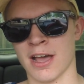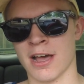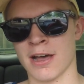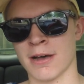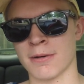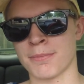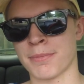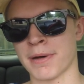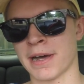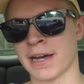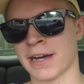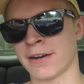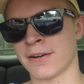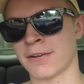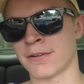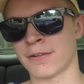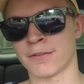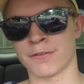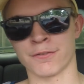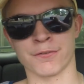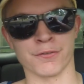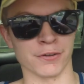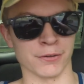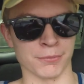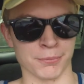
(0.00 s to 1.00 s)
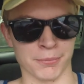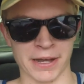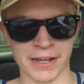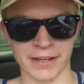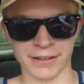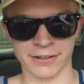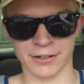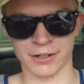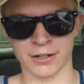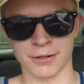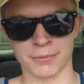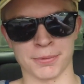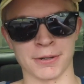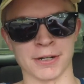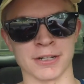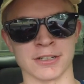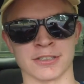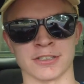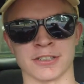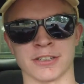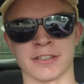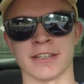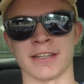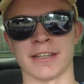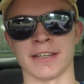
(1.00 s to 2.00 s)
about, for my car
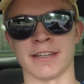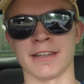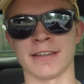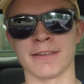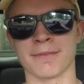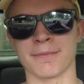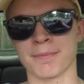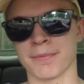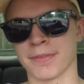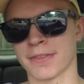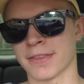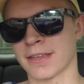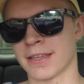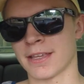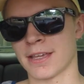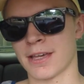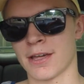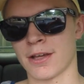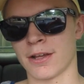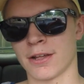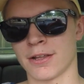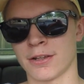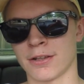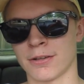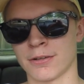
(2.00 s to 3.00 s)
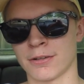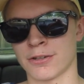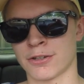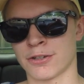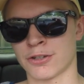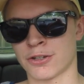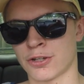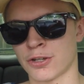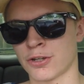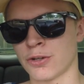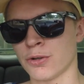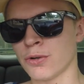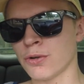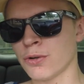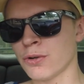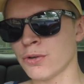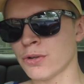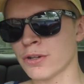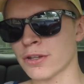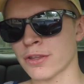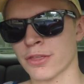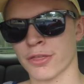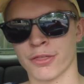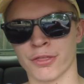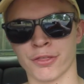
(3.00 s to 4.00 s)
personally,
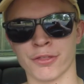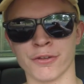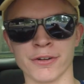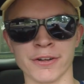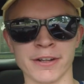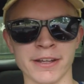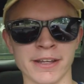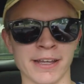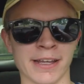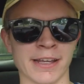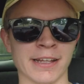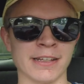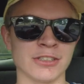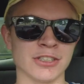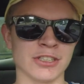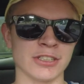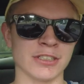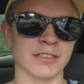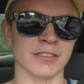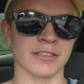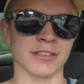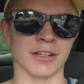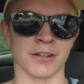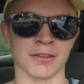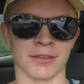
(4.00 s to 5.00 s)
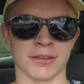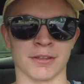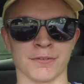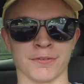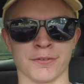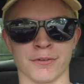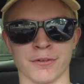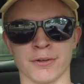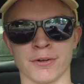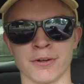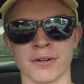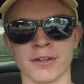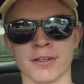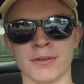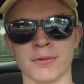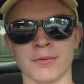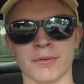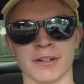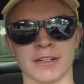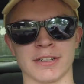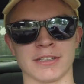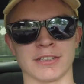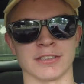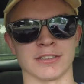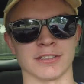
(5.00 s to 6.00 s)
2 to 3 inches off the floor, you
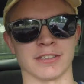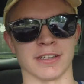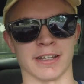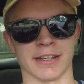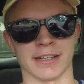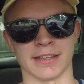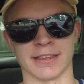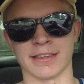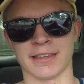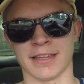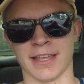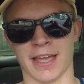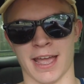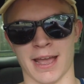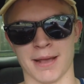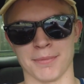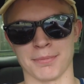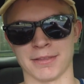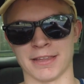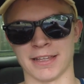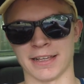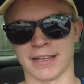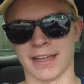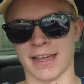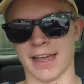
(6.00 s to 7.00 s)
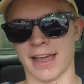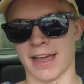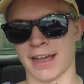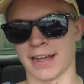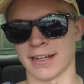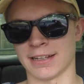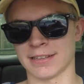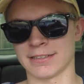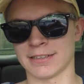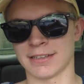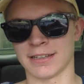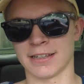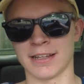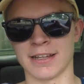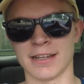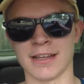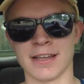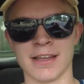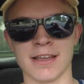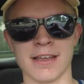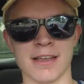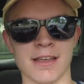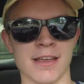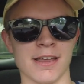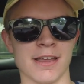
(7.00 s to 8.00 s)
want to just like tap the gas.
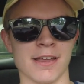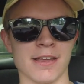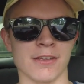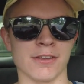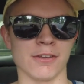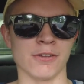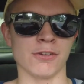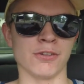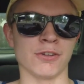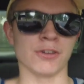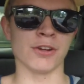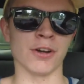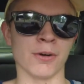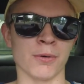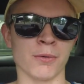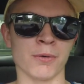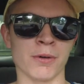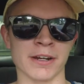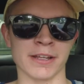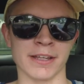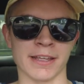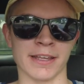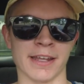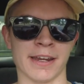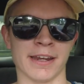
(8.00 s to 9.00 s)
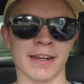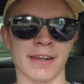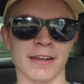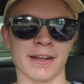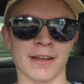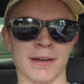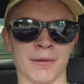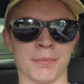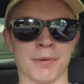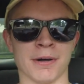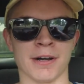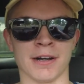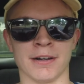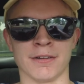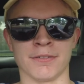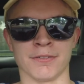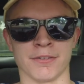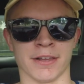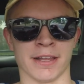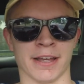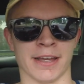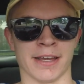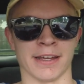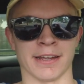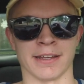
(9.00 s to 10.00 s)
You don't want to get it above,
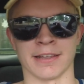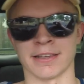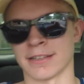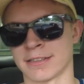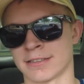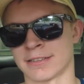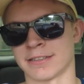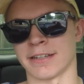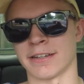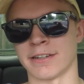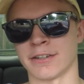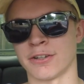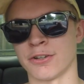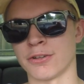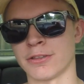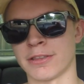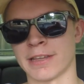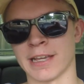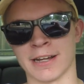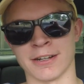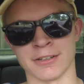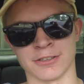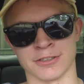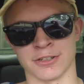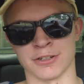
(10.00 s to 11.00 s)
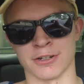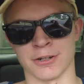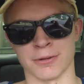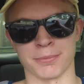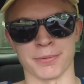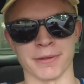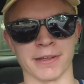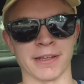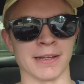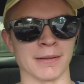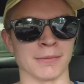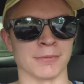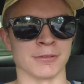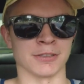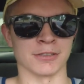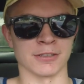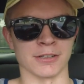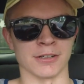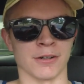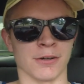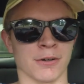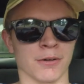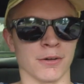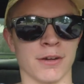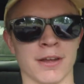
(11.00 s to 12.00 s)
like, let's say 2,000 RPM.
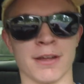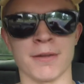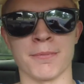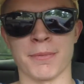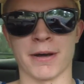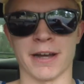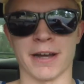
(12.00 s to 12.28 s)
So